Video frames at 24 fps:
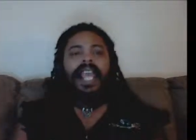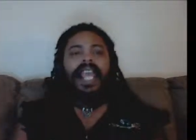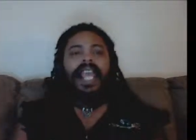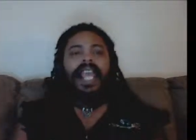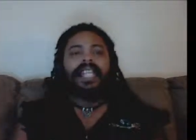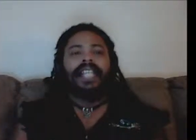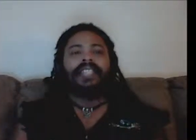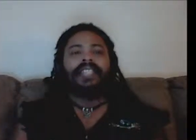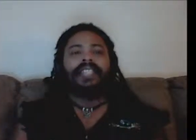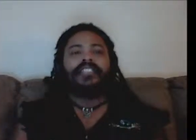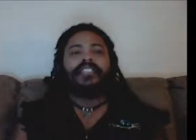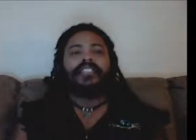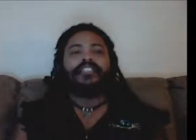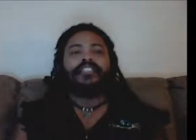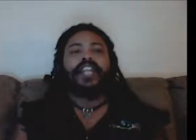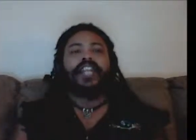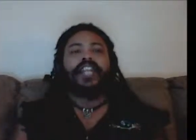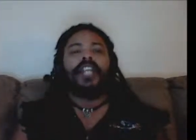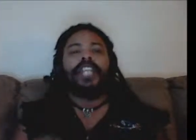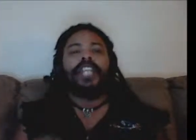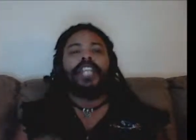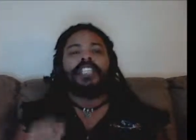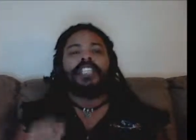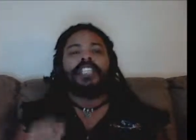And
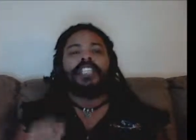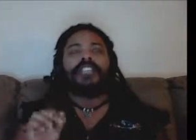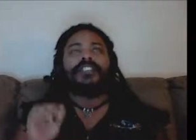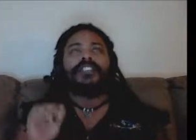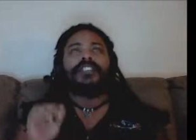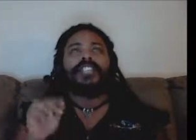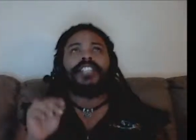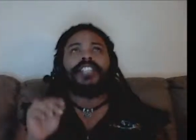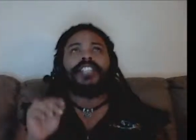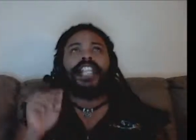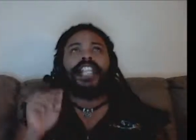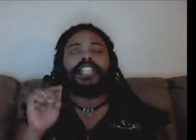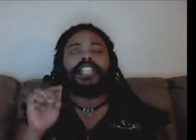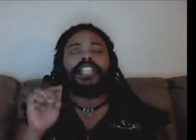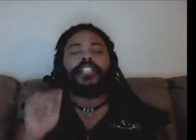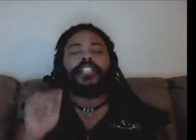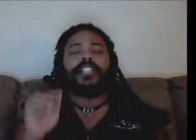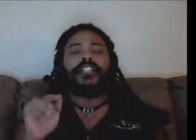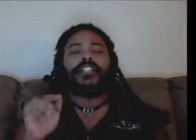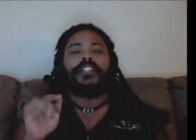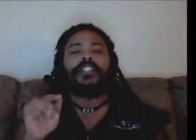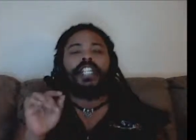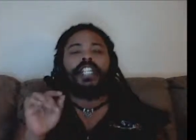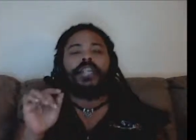trying to understand
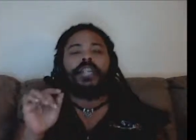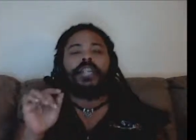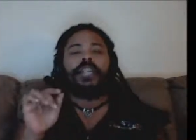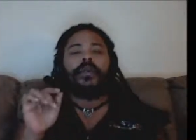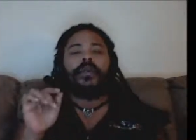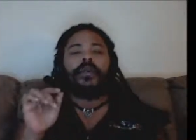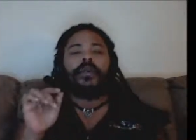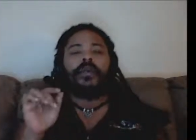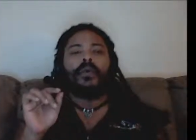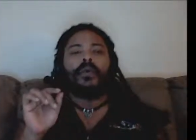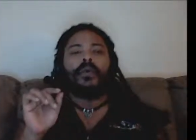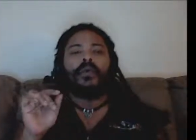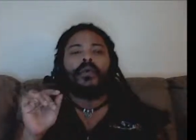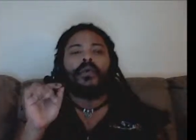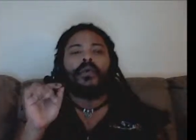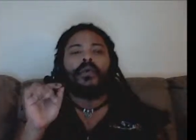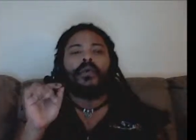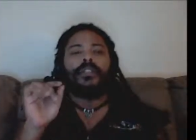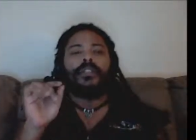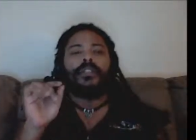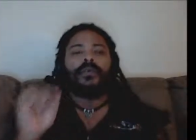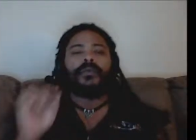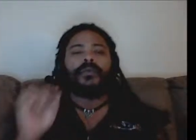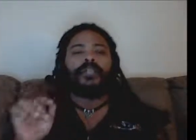and learning
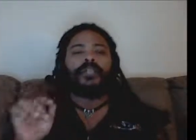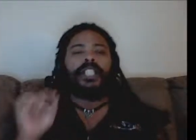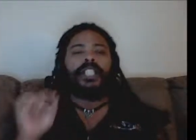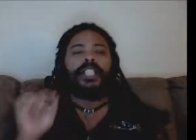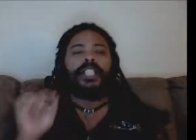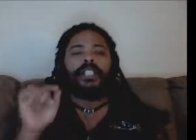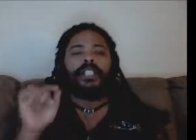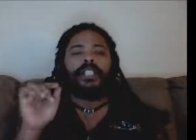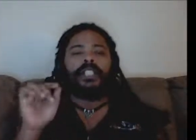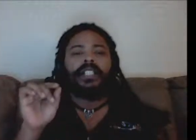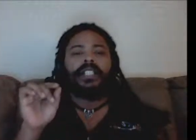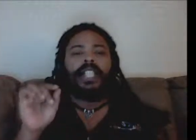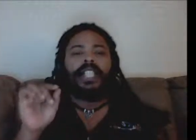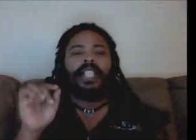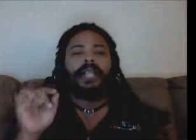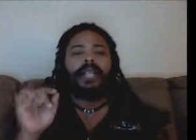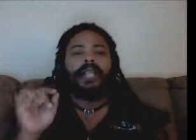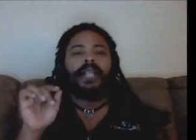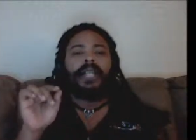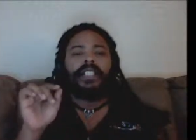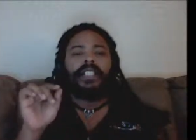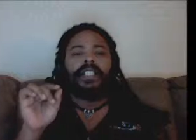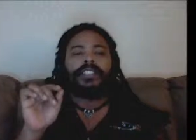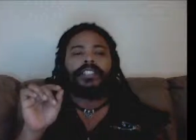who the real
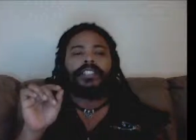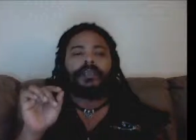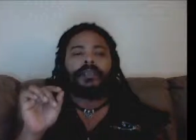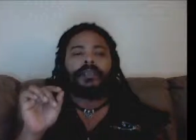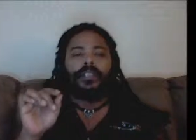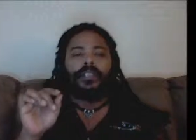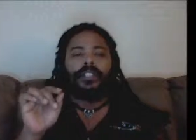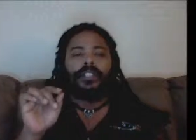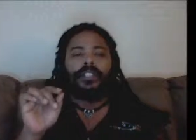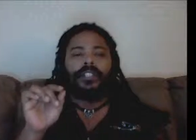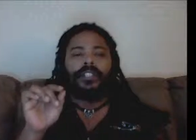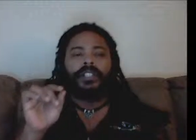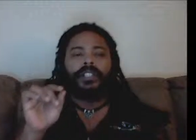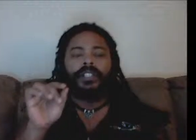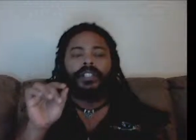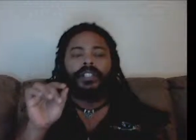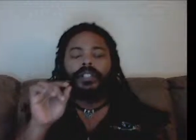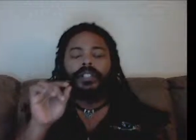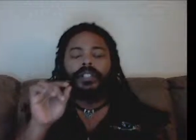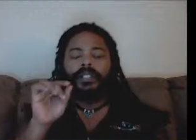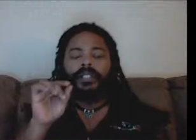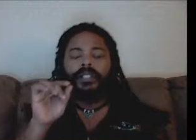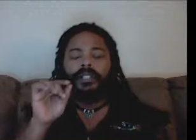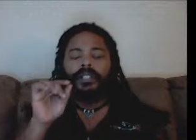Kemites were
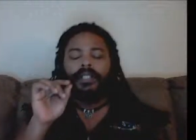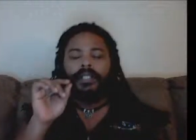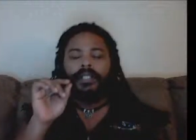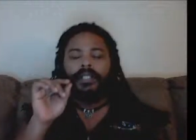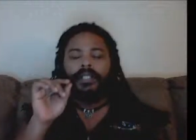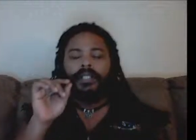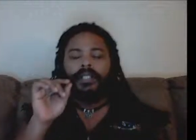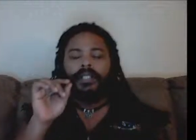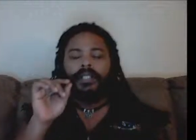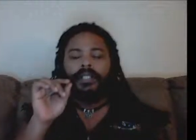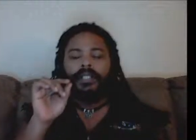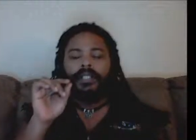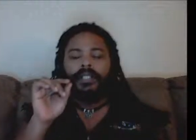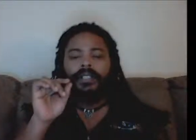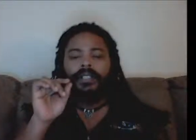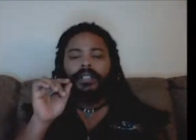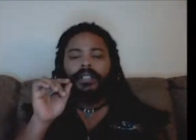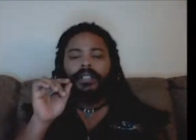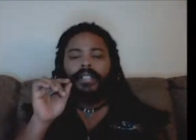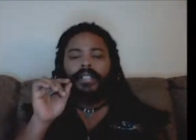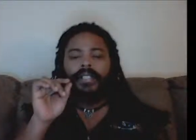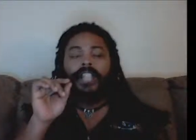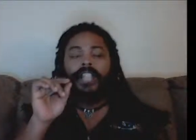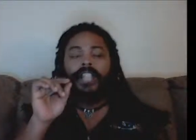
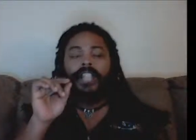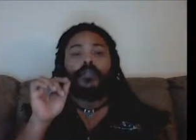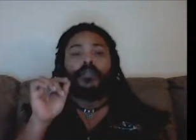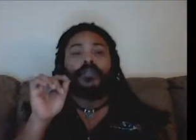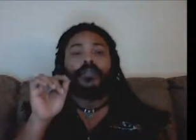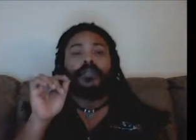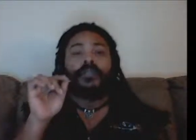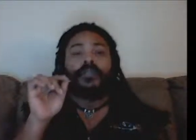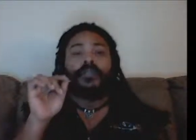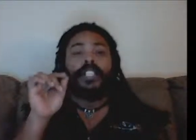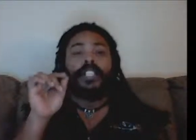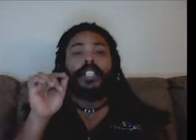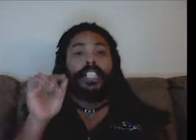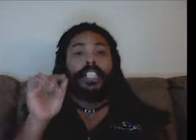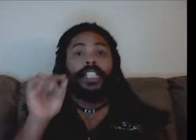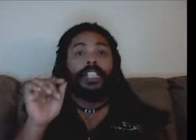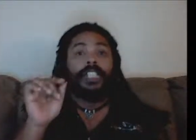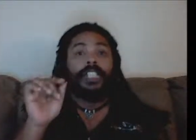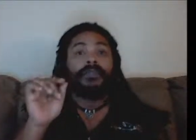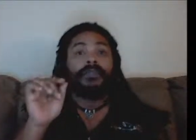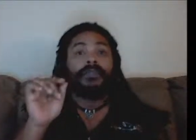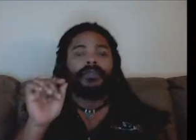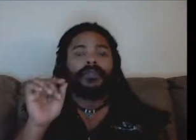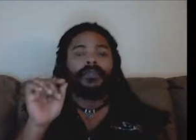and who the real
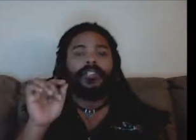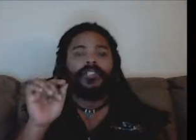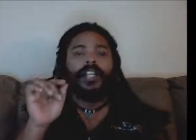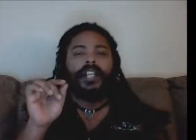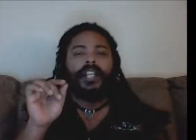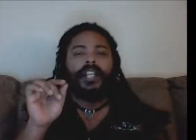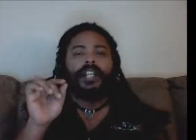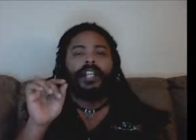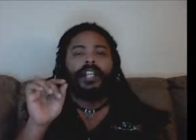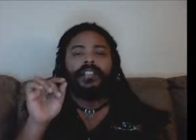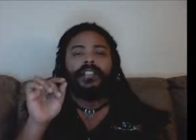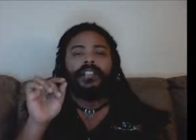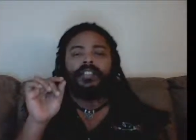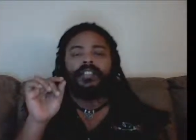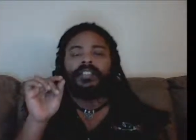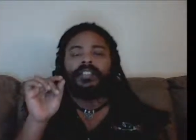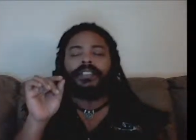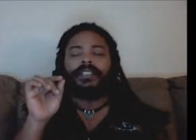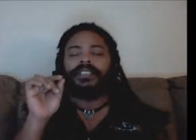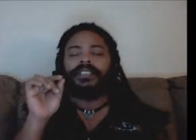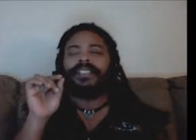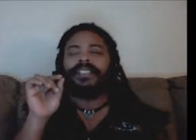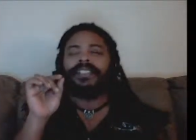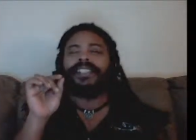Hebrews are,
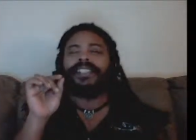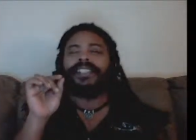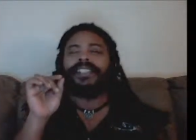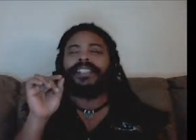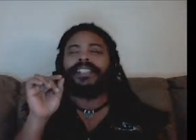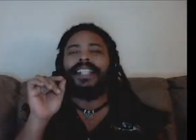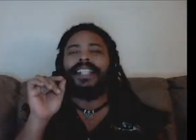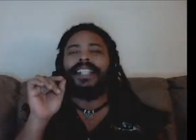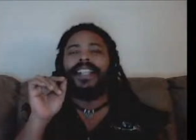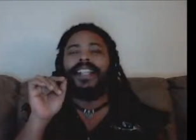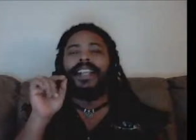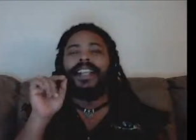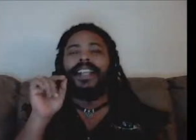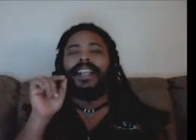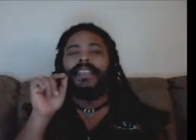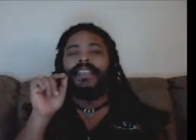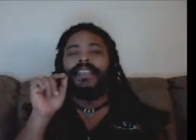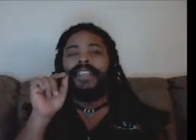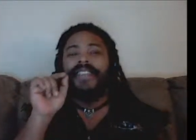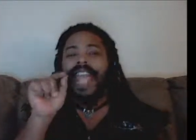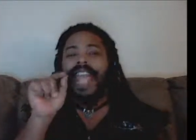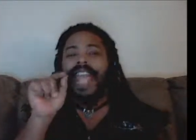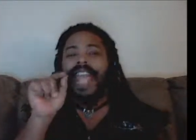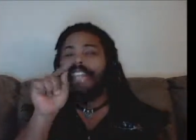
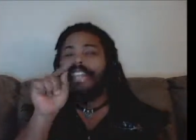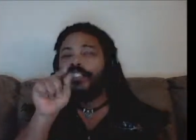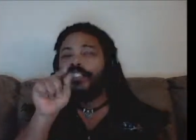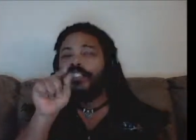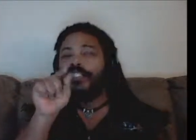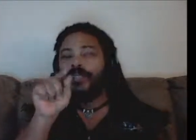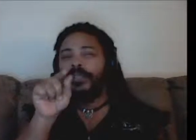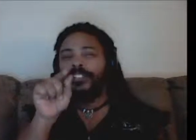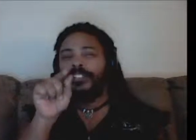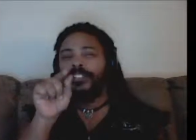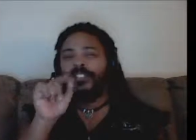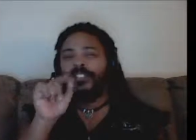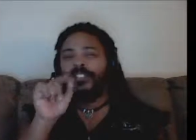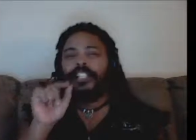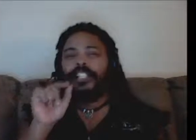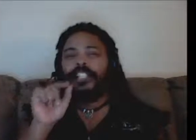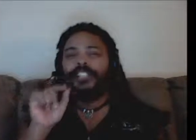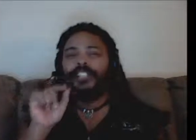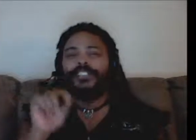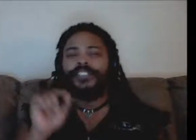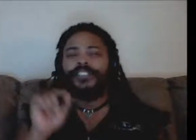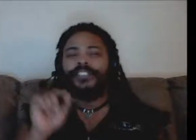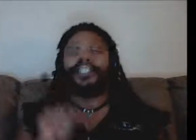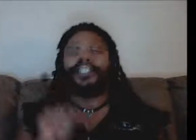that'll twist your
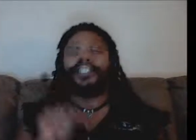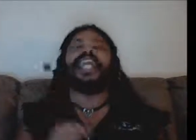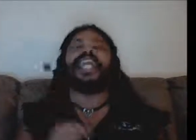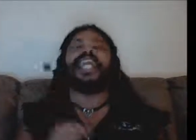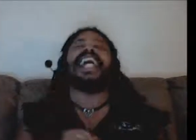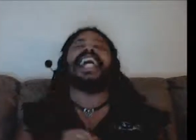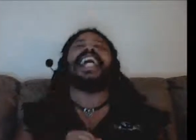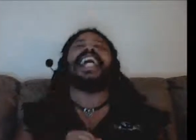knickers.